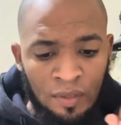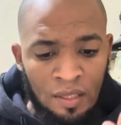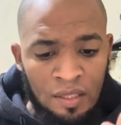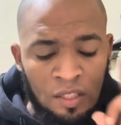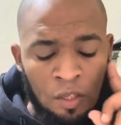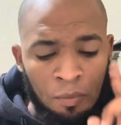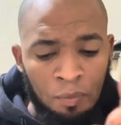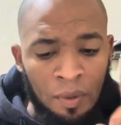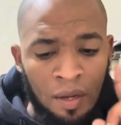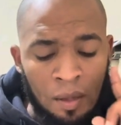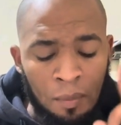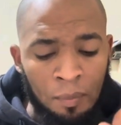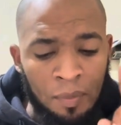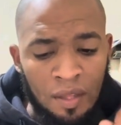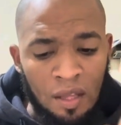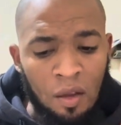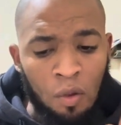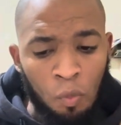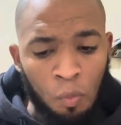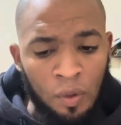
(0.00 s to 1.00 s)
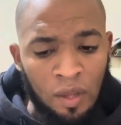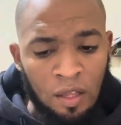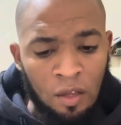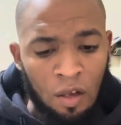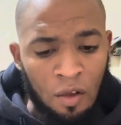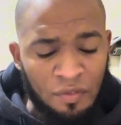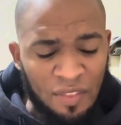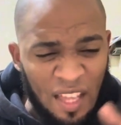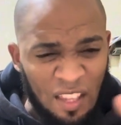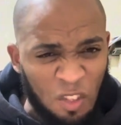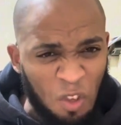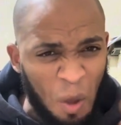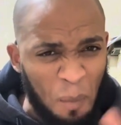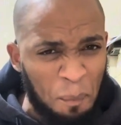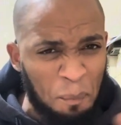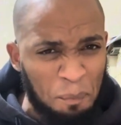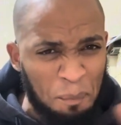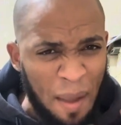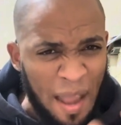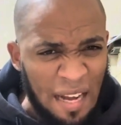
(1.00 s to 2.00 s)
So be aware of that
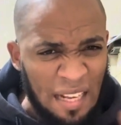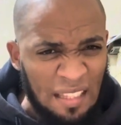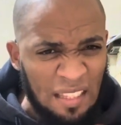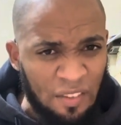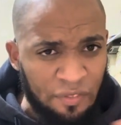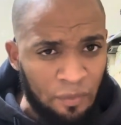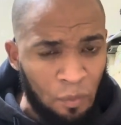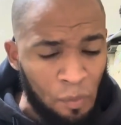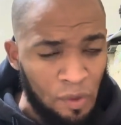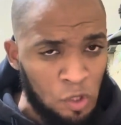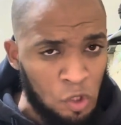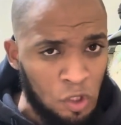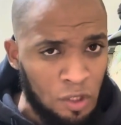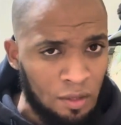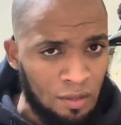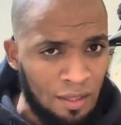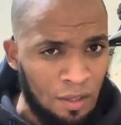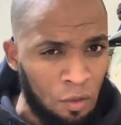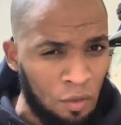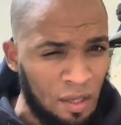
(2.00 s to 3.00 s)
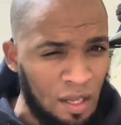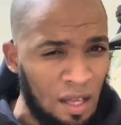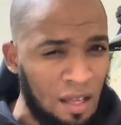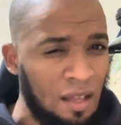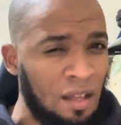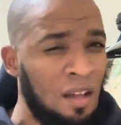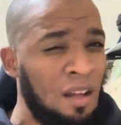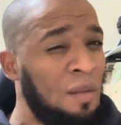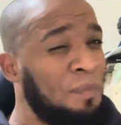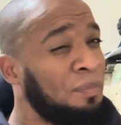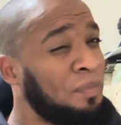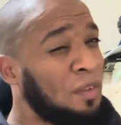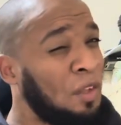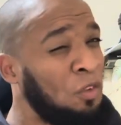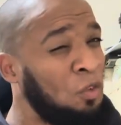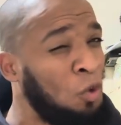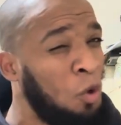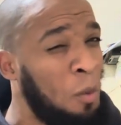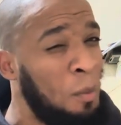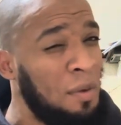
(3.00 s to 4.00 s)
comparative question, okay?
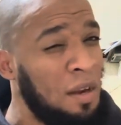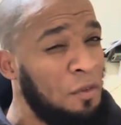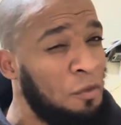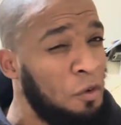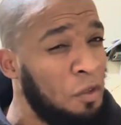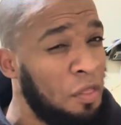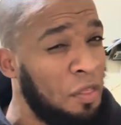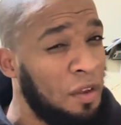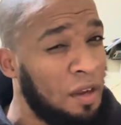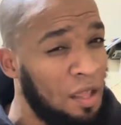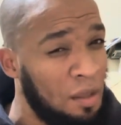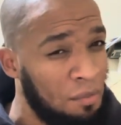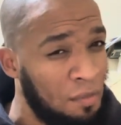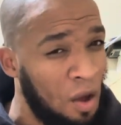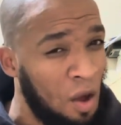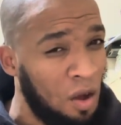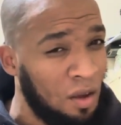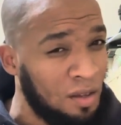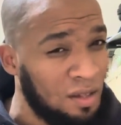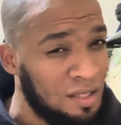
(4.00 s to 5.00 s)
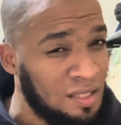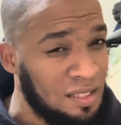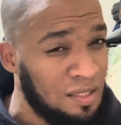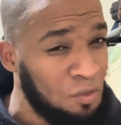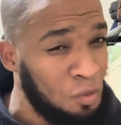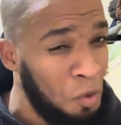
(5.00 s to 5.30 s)
Normally for 3 marks,